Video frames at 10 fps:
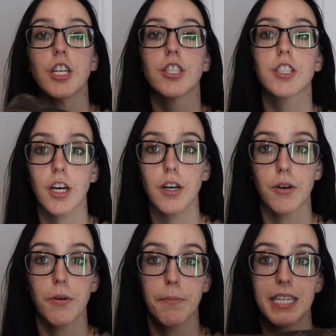
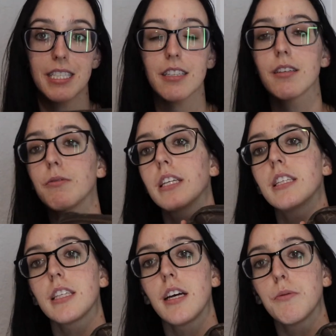So basically what he
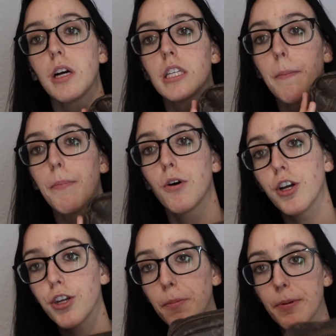said was,
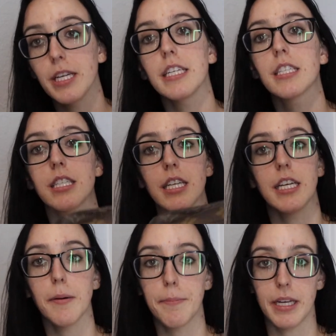put your piece
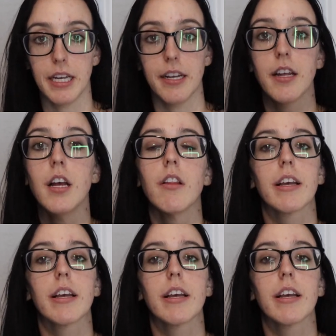in a bin,